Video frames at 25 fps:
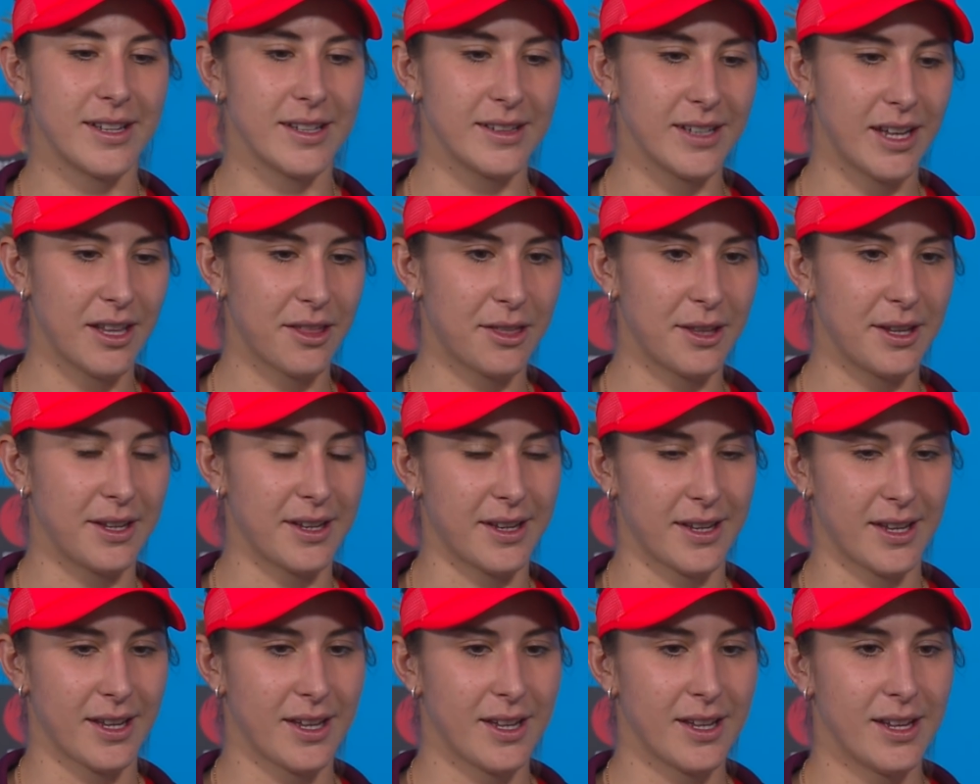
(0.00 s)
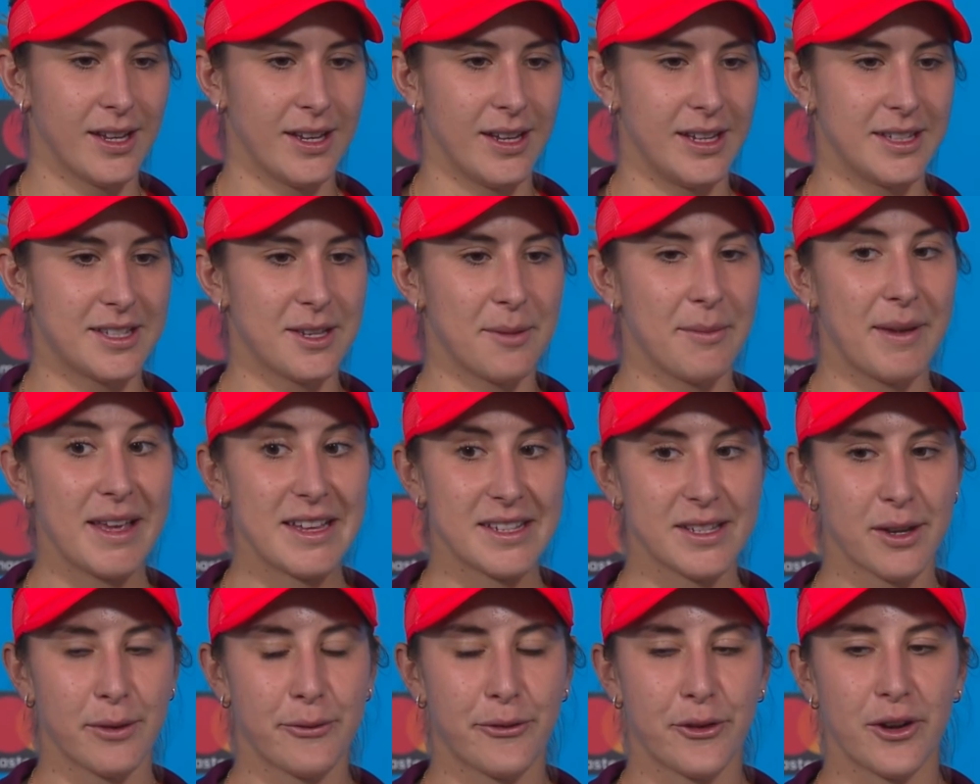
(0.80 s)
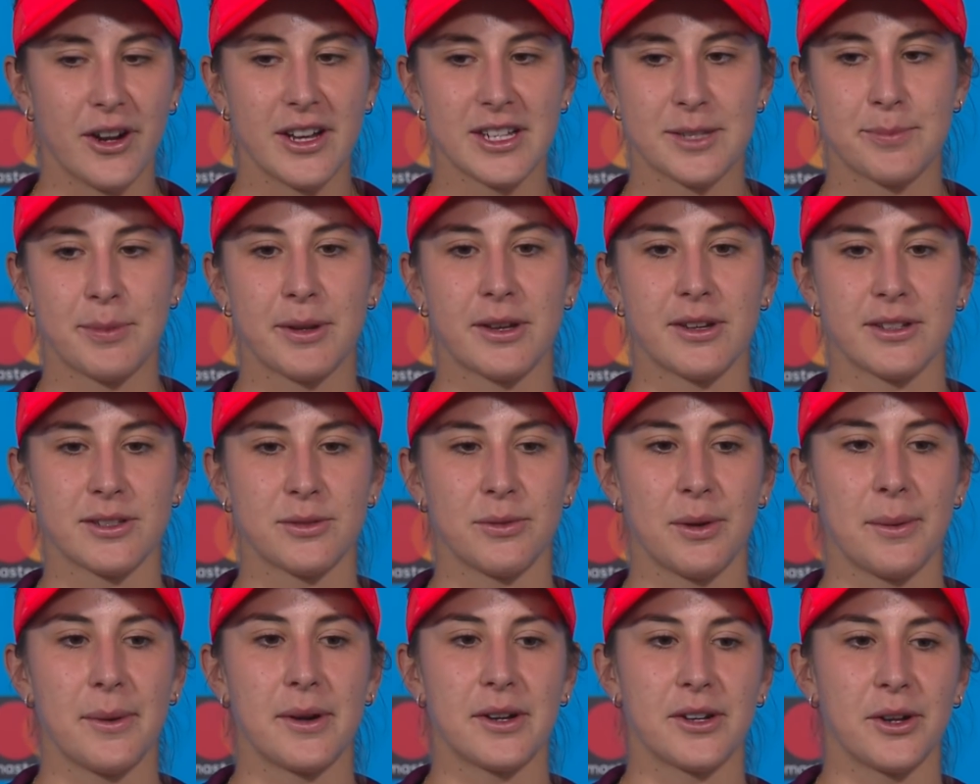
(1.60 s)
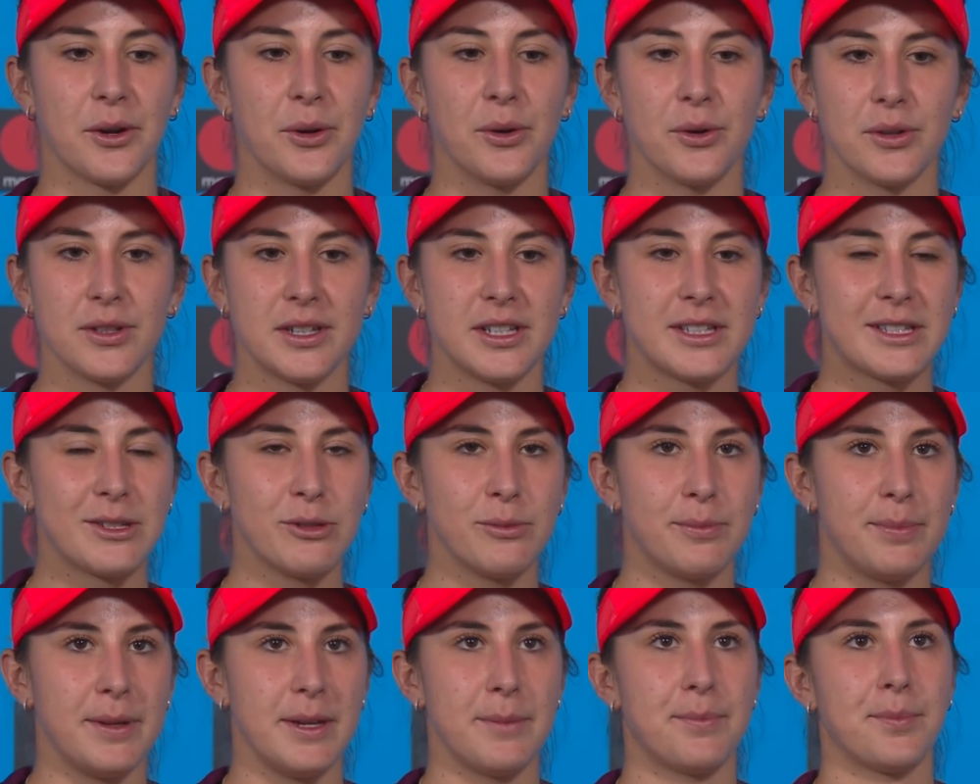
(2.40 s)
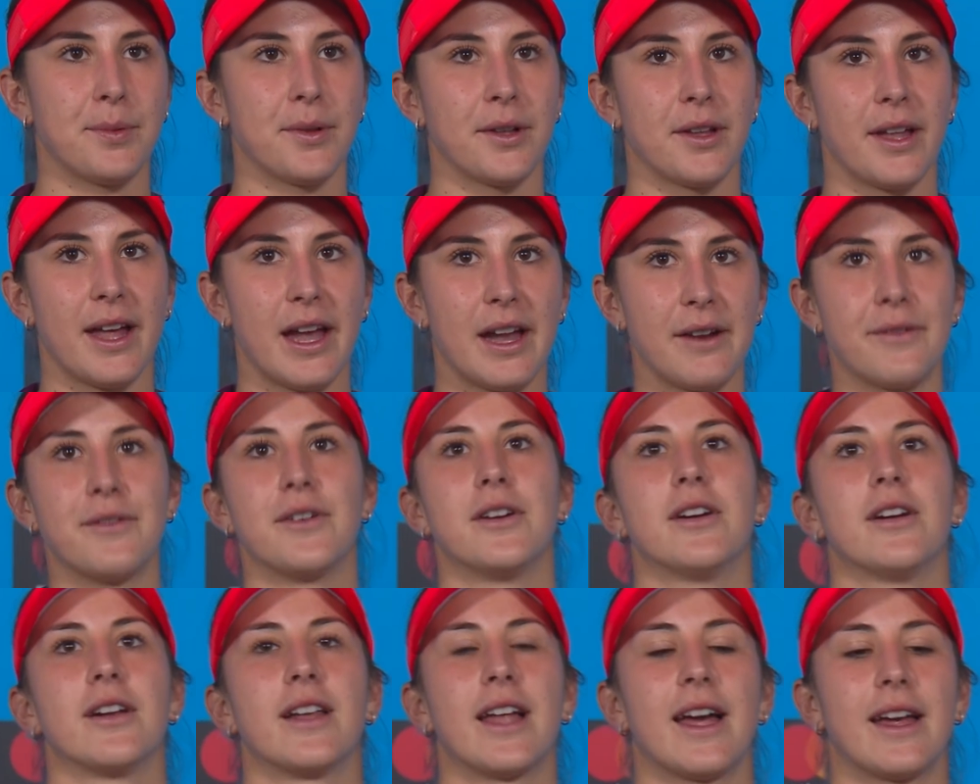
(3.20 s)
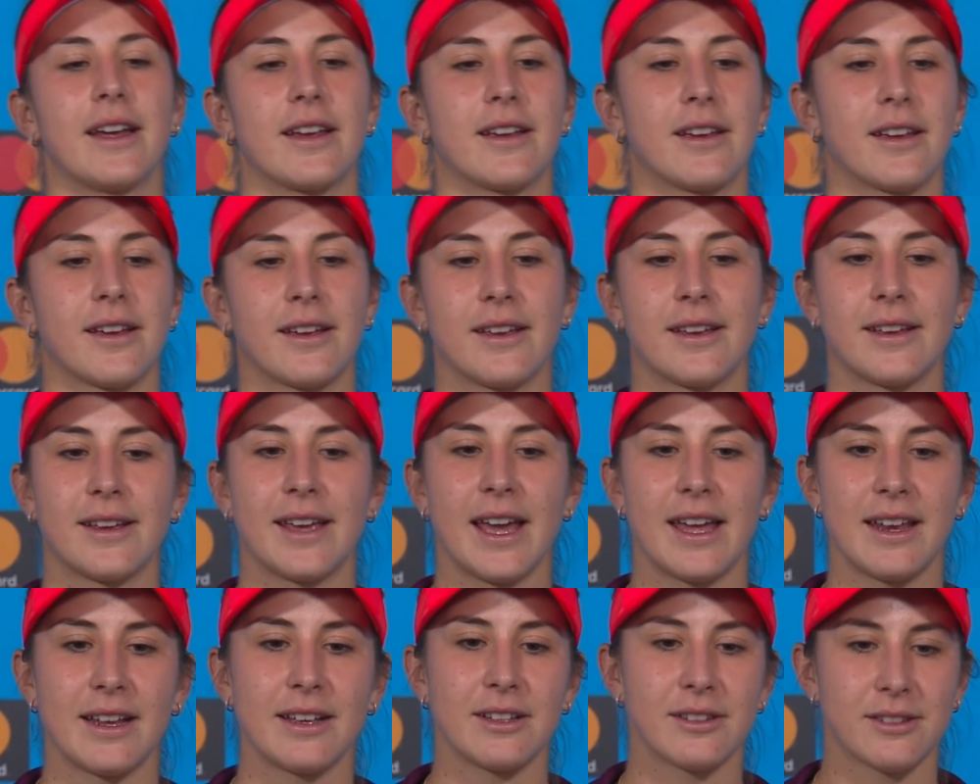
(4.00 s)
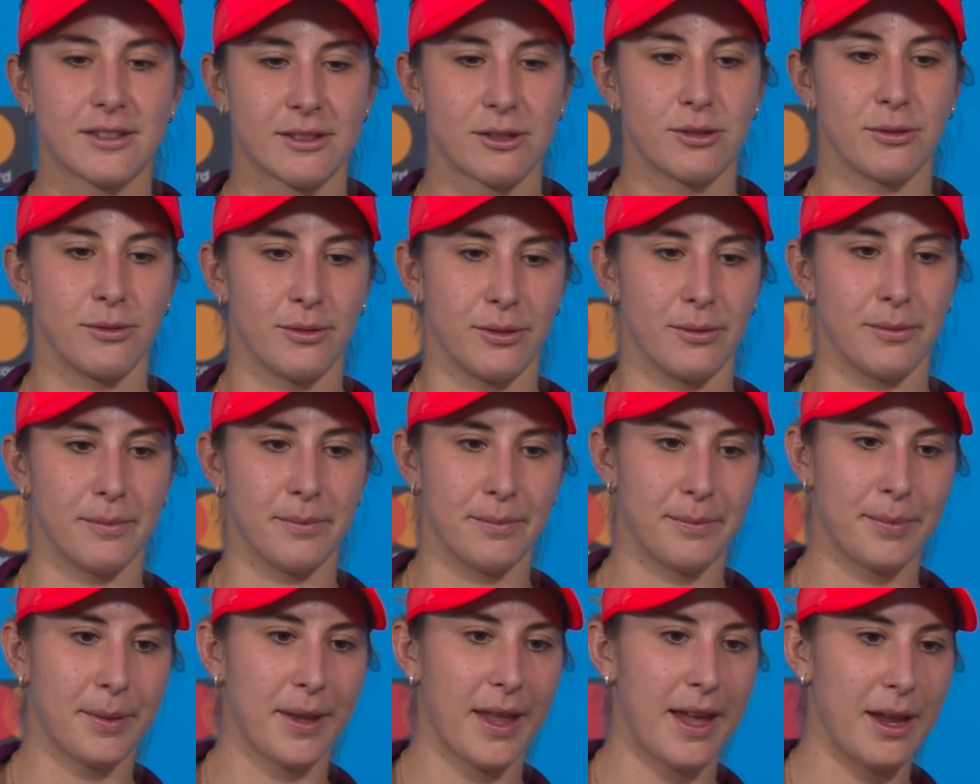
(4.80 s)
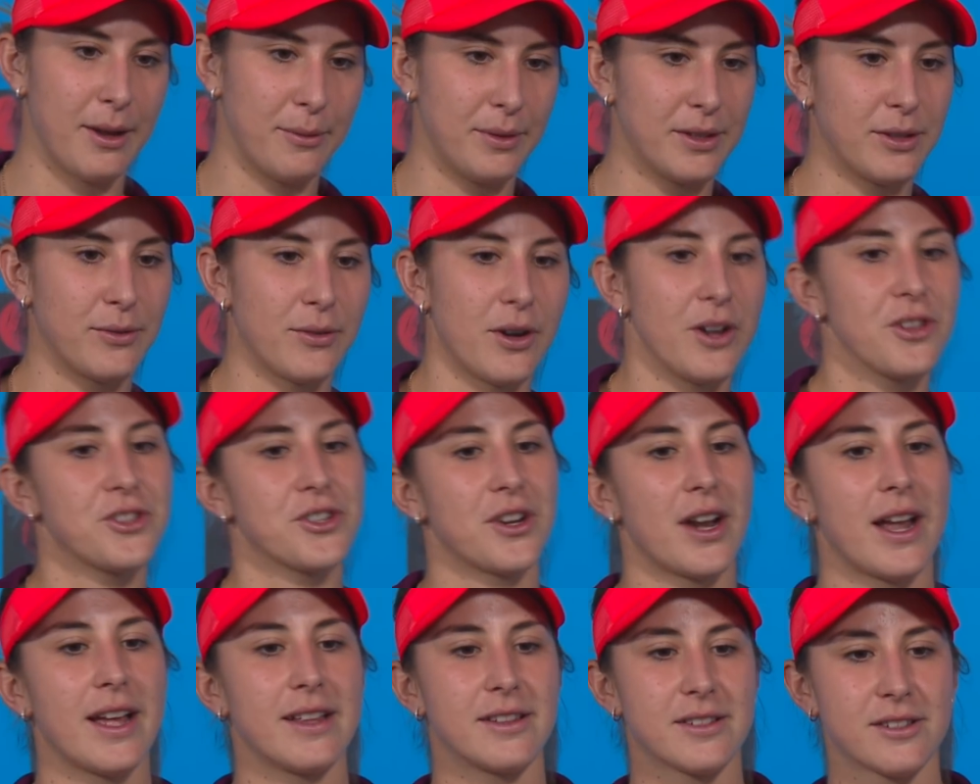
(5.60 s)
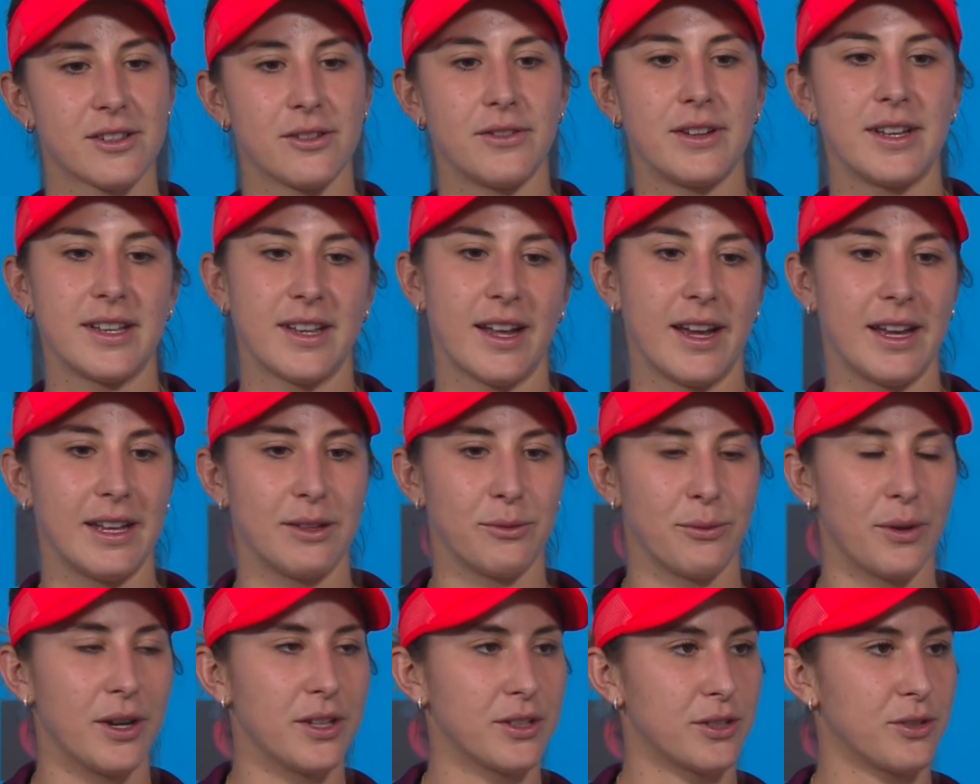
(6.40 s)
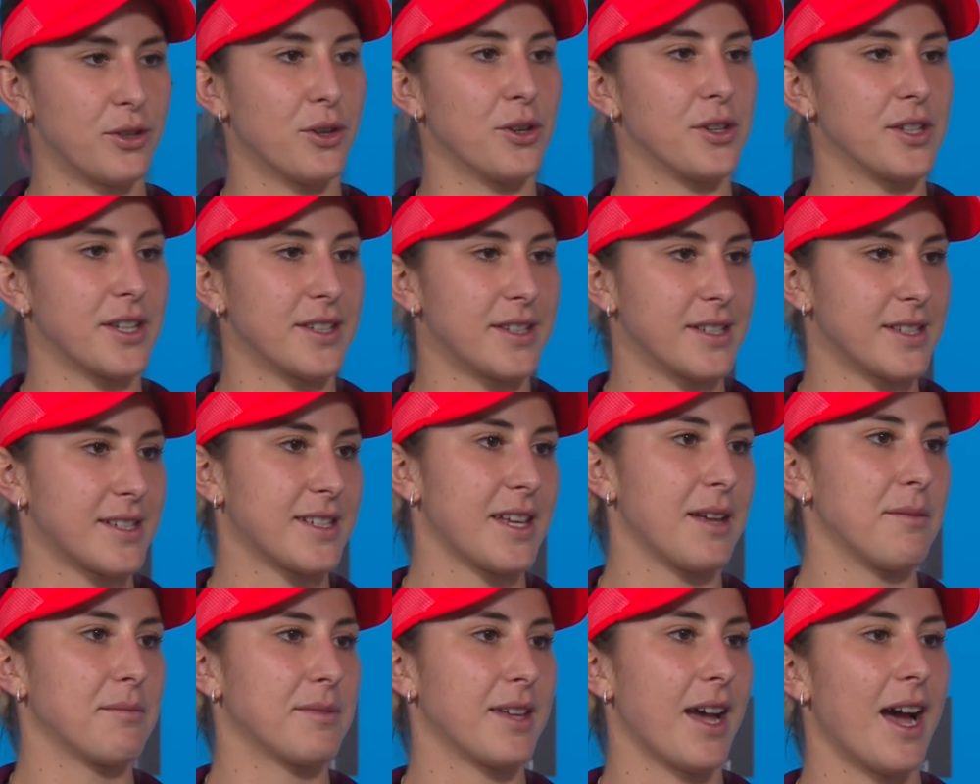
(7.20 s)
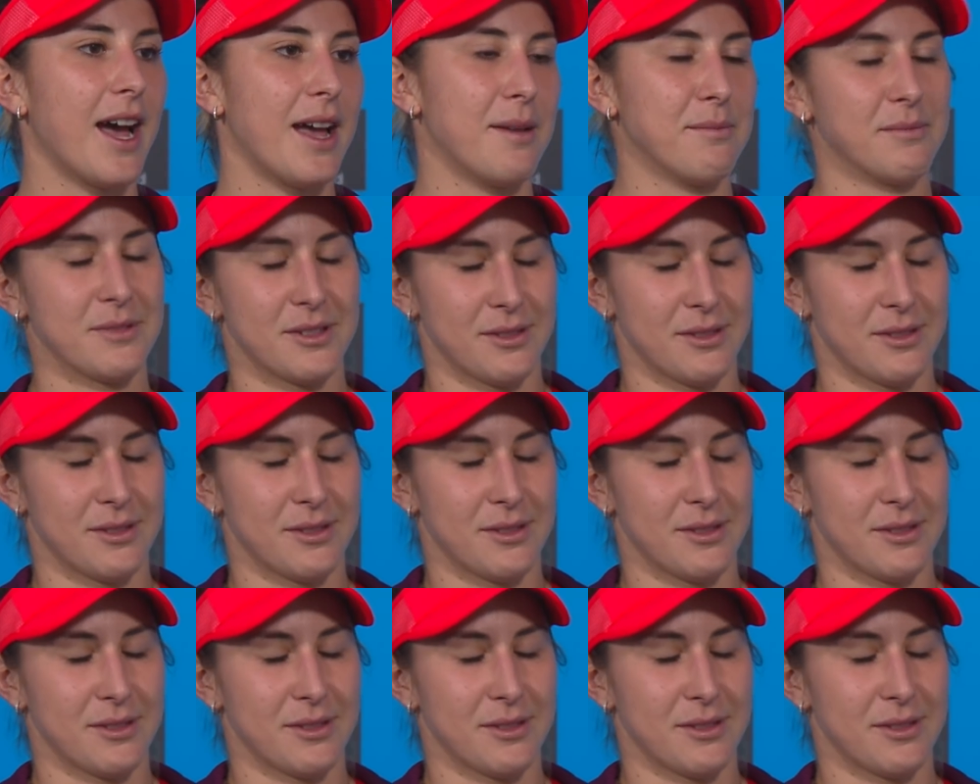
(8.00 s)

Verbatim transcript: And I think it's amazing for us because we were the only two people ever like getting to play with Roger and Serena in one court at the same time.